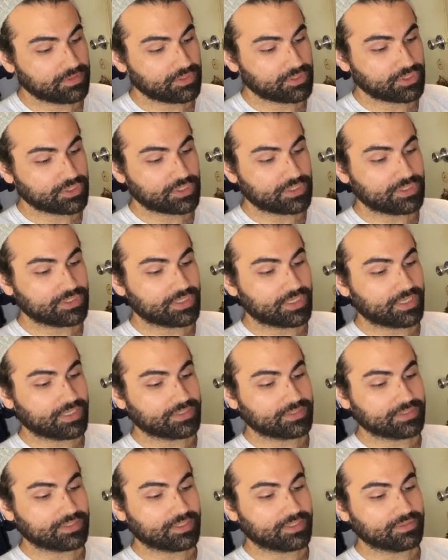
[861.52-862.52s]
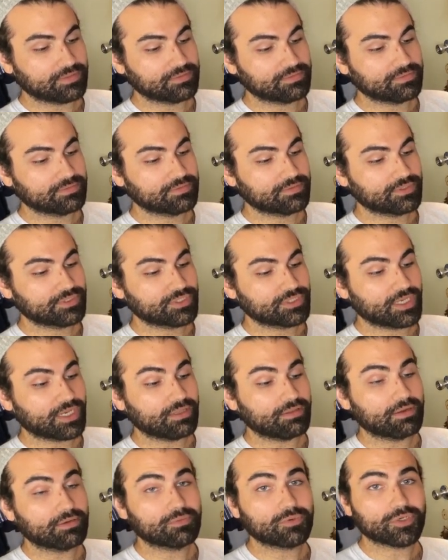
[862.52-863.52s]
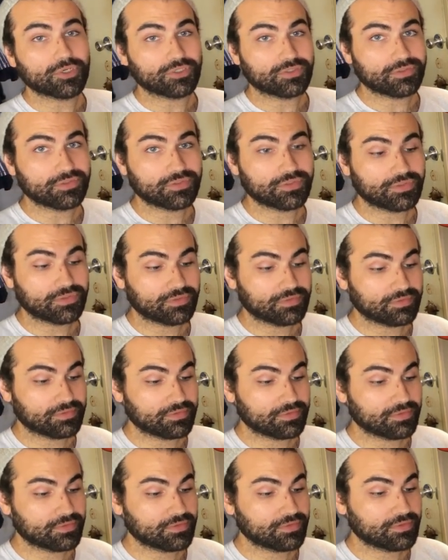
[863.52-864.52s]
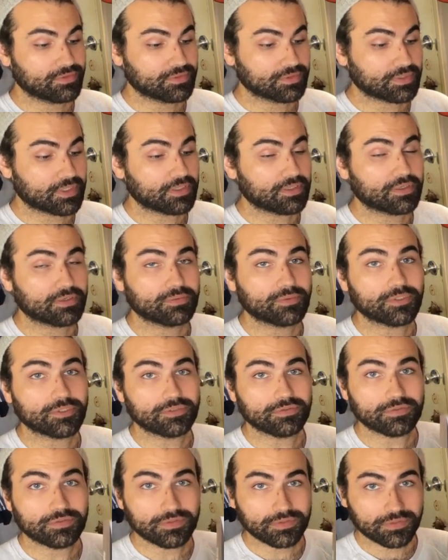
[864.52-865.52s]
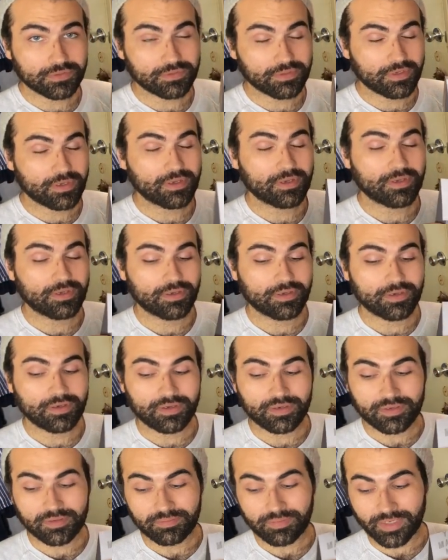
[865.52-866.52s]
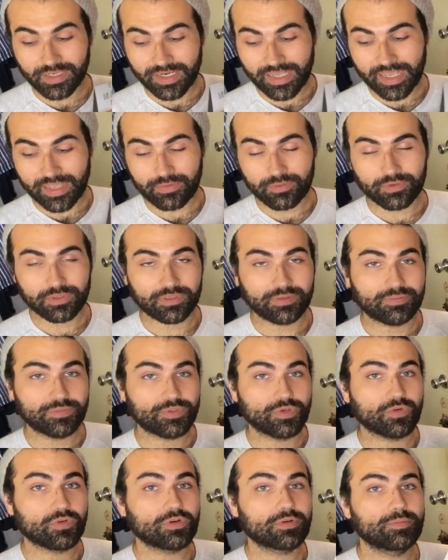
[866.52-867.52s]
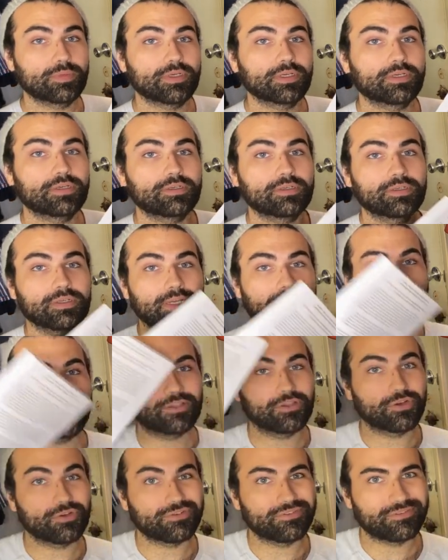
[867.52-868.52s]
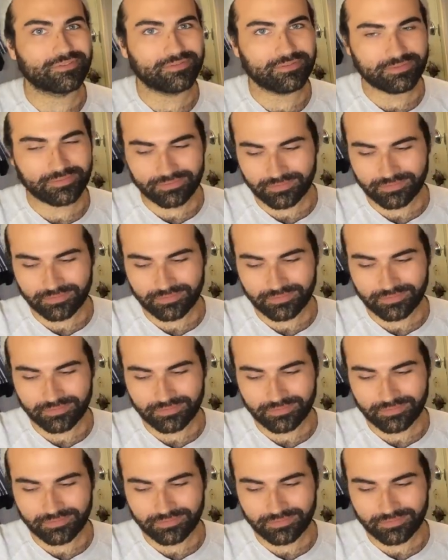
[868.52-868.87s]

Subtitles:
She's got a lot of words. She's got a lot of words. But I will absorb and learn